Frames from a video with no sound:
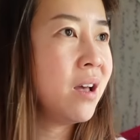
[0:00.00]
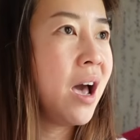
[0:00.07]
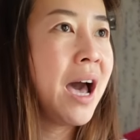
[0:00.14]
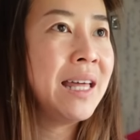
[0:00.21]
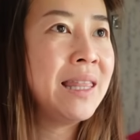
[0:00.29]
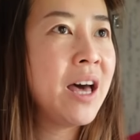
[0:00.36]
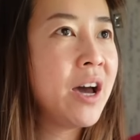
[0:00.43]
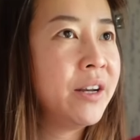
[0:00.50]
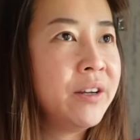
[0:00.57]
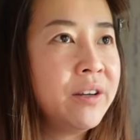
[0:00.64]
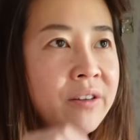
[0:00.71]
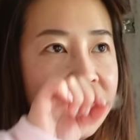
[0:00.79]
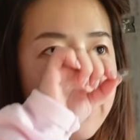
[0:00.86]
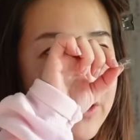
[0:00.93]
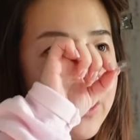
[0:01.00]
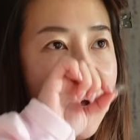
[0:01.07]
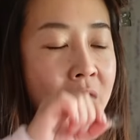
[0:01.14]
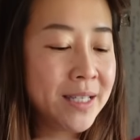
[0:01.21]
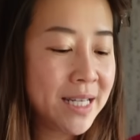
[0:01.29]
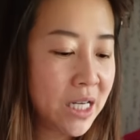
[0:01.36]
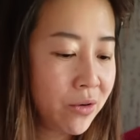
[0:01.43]
a lot of
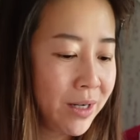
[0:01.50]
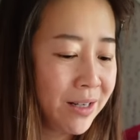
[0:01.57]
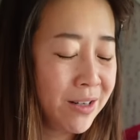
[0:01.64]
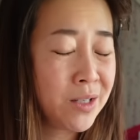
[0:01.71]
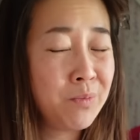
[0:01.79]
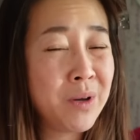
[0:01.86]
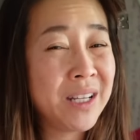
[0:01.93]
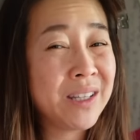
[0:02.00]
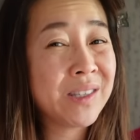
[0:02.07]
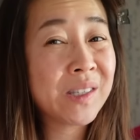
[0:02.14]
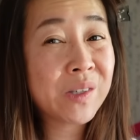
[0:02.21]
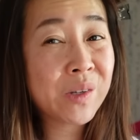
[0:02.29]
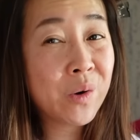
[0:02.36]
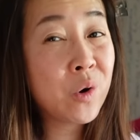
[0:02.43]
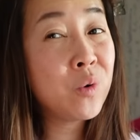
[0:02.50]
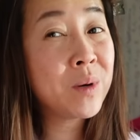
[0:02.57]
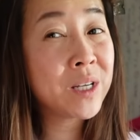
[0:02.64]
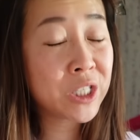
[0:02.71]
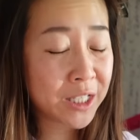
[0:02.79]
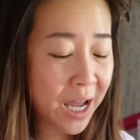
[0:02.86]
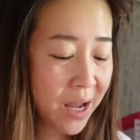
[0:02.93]
content creators put in so
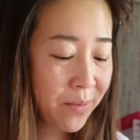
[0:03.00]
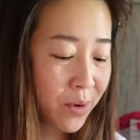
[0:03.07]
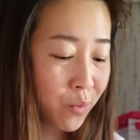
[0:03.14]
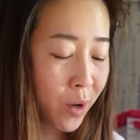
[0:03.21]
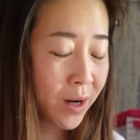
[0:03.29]
much time and